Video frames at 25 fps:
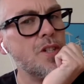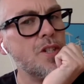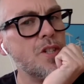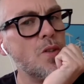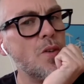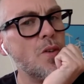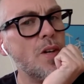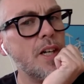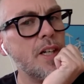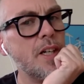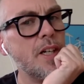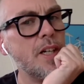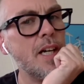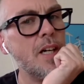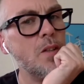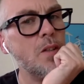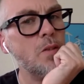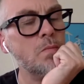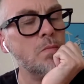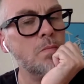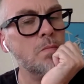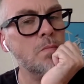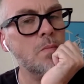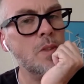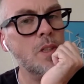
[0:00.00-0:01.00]
right now.
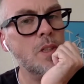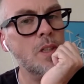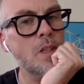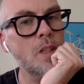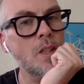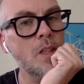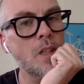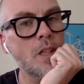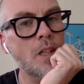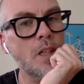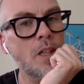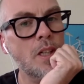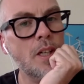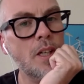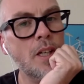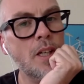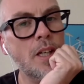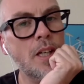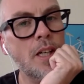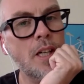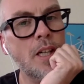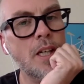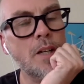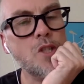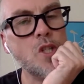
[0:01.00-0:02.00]

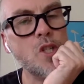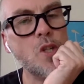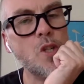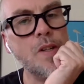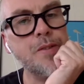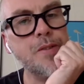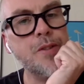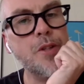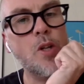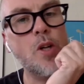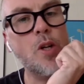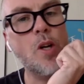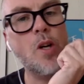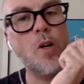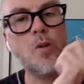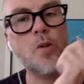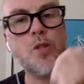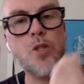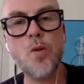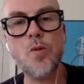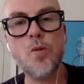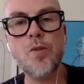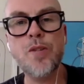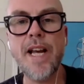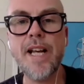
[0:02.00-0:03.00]
So if you go
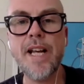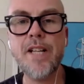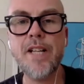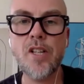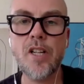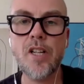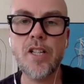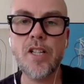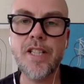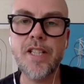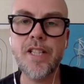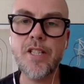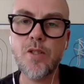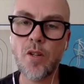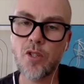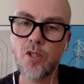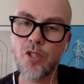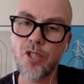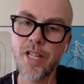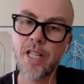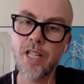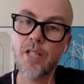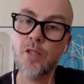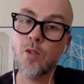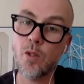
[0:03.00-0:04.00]
to
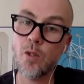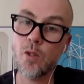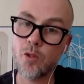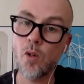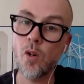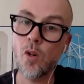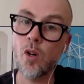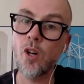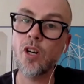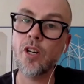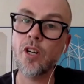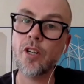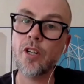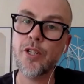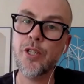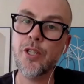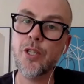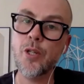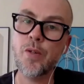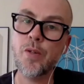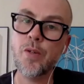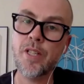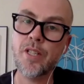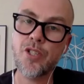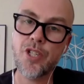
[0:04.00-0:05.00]
datadetoxkit.org, you
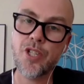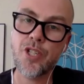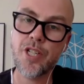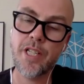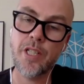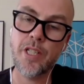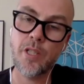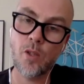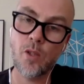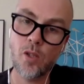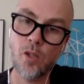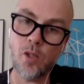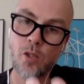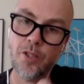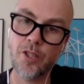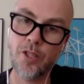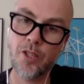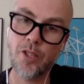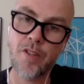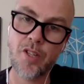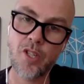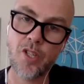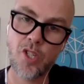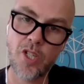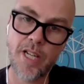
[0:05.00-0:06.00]
can see all the
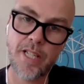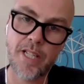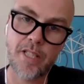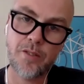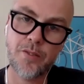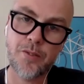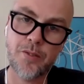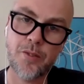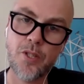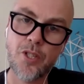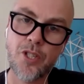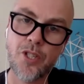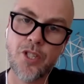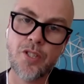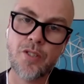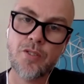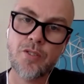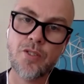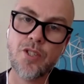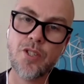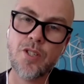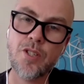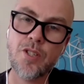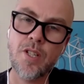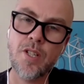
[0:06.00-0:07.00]
translated
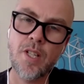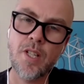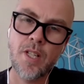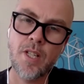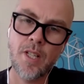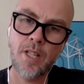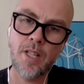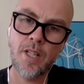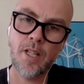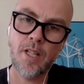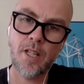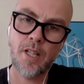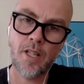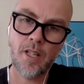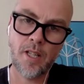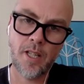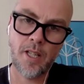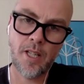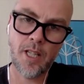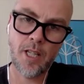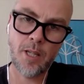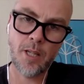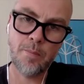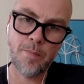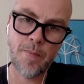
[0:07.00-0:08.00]
versions.
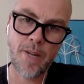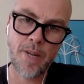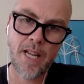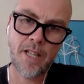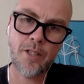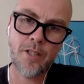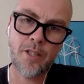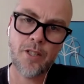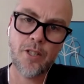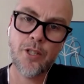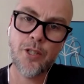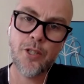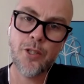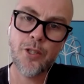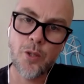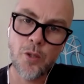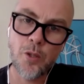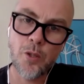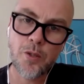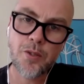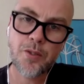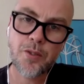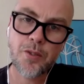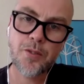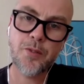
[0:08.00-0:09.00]
Okay. And the
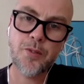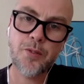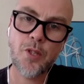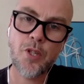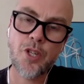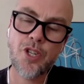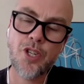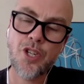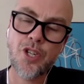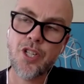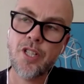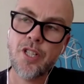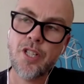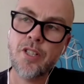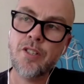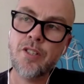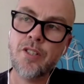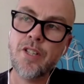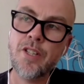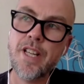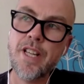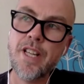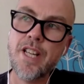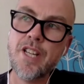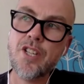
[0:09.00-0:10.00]
youth version
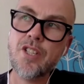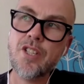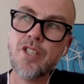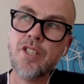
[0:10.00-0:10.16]
is